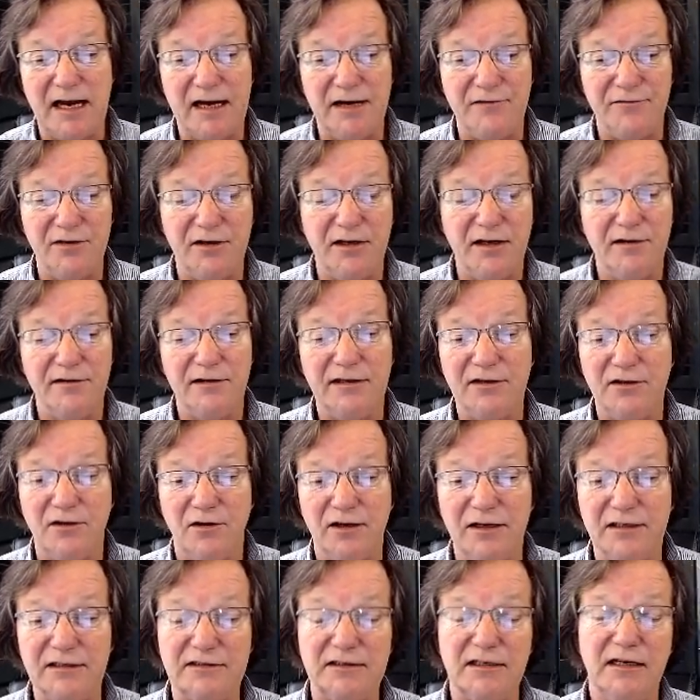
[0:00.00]
if you're hearing
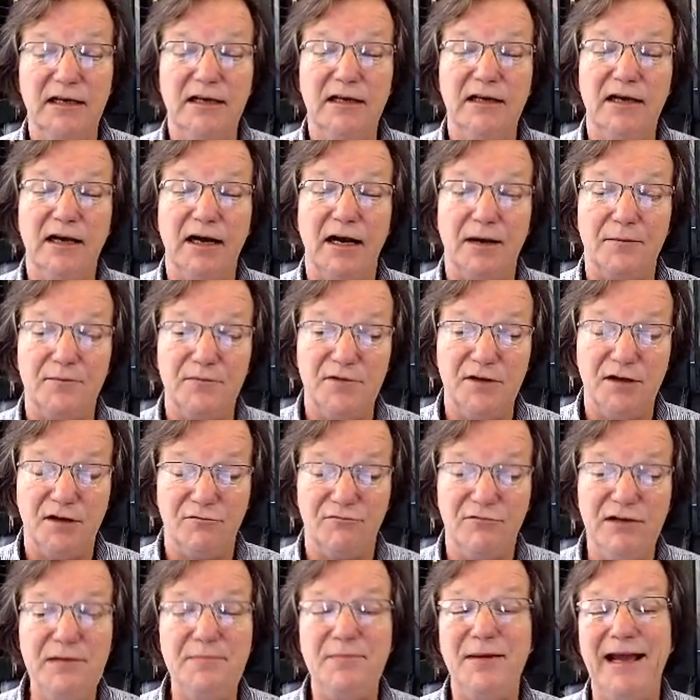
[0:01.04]
noise. Um, they're
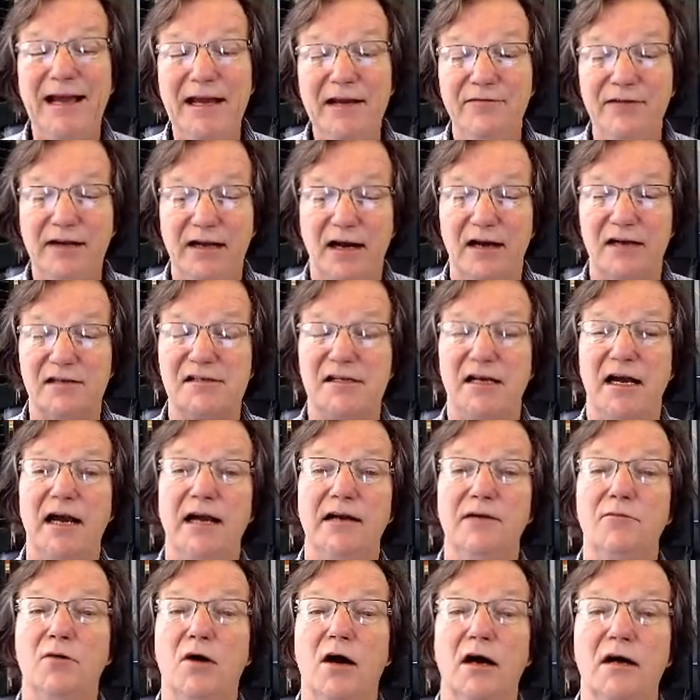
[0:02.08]
repaving our
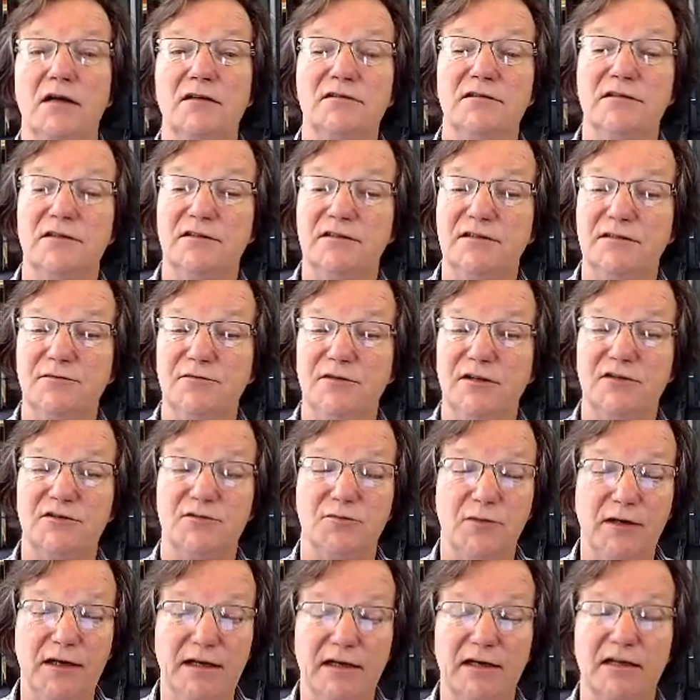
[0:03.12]
sidewalks this,
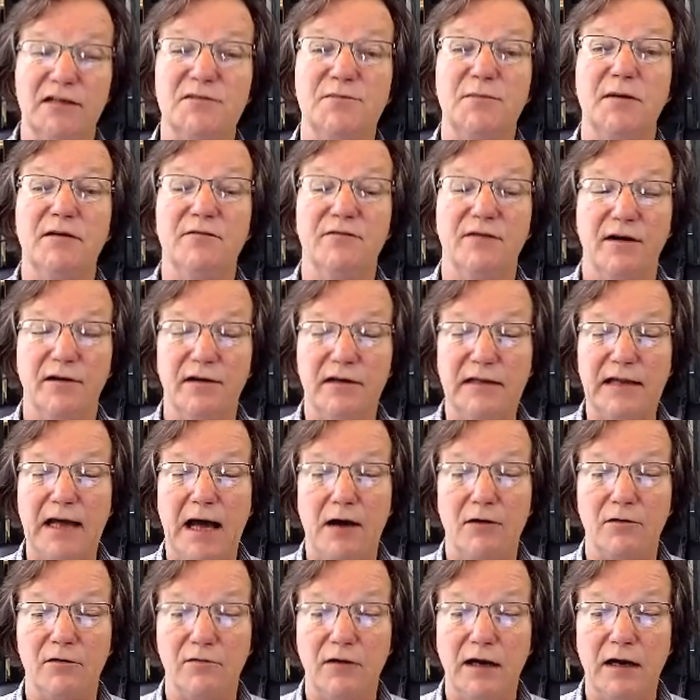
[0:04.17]
this week, and it's been very
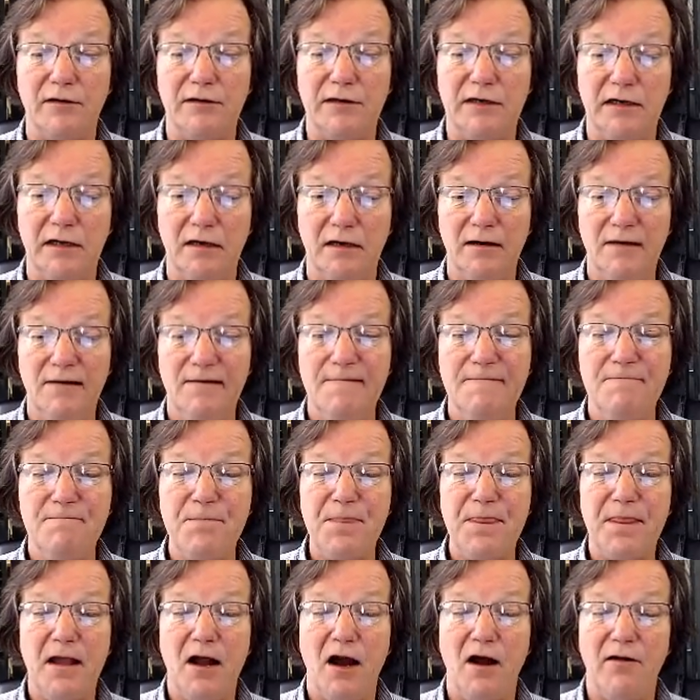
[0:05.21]
loud around here.
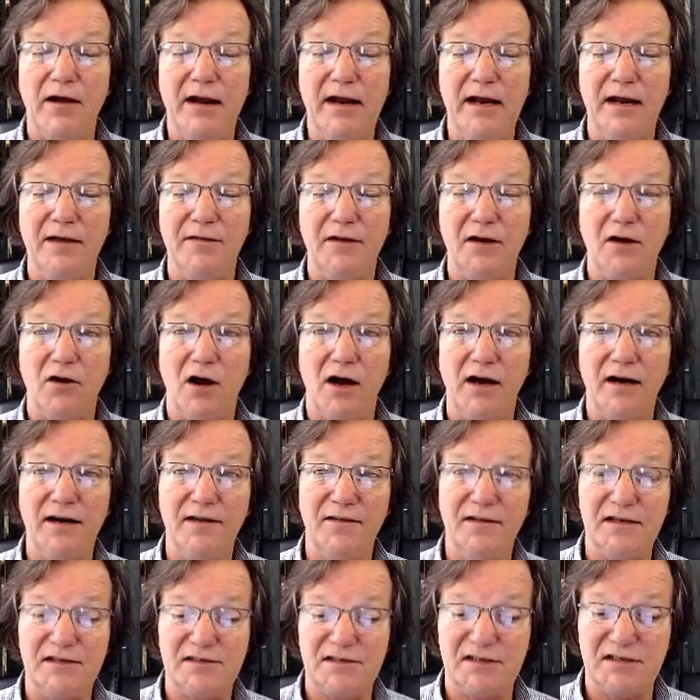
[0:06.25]
All right, and then on to
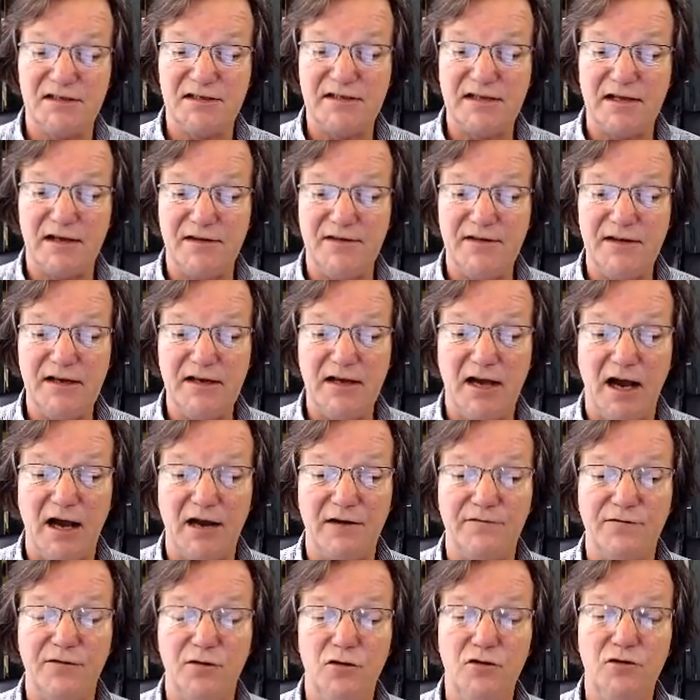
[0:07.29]
this. This is the, the
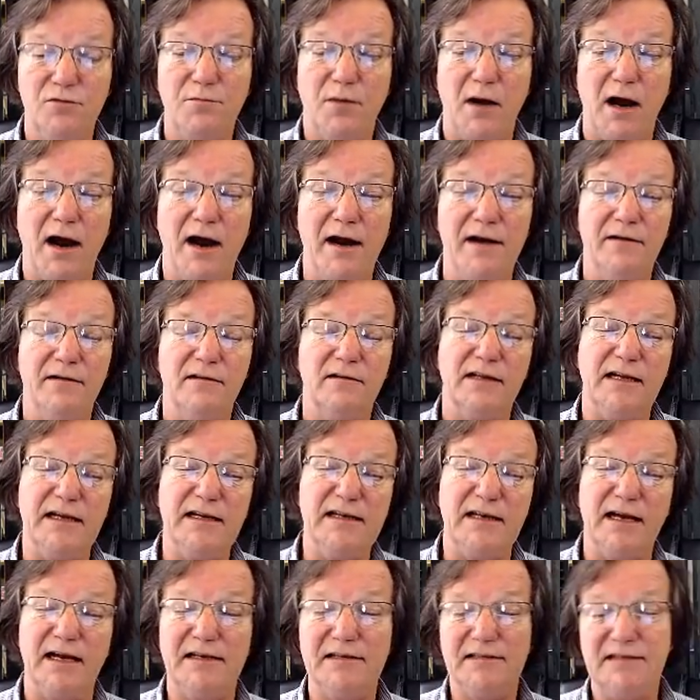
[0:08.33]
hot food pot,
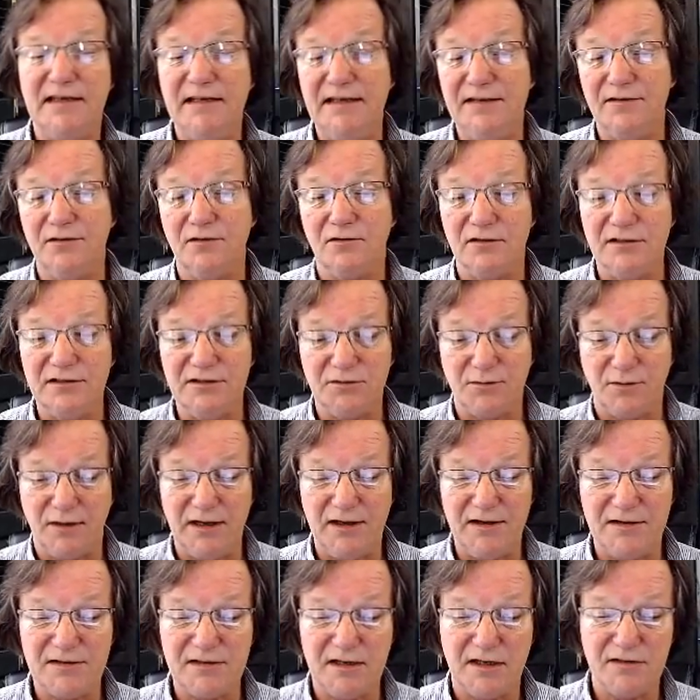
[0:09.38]
late 19th, early
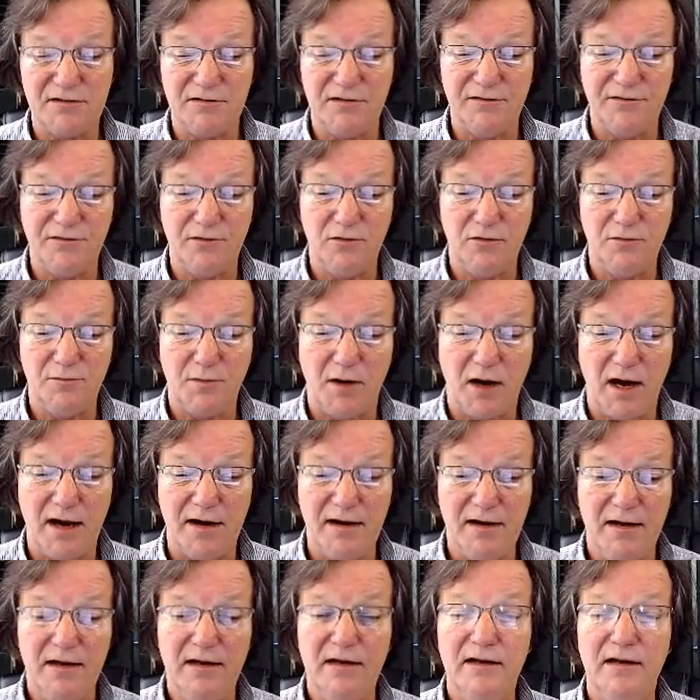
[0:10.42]
20th century food
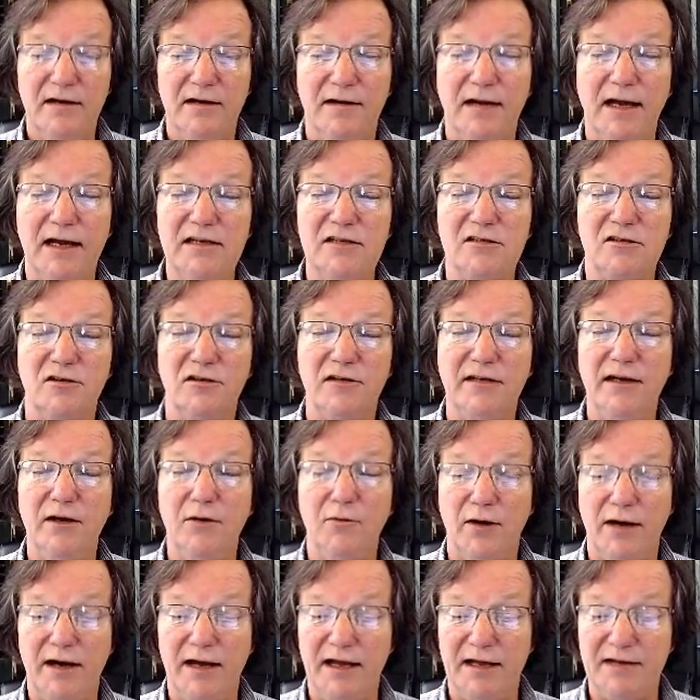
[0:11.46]
pot. Nice
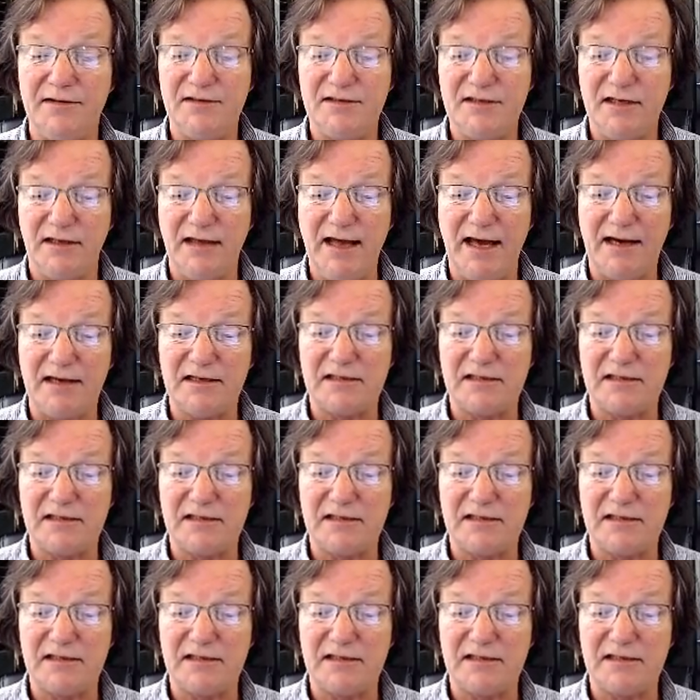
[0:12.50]
looking one. Had Still had its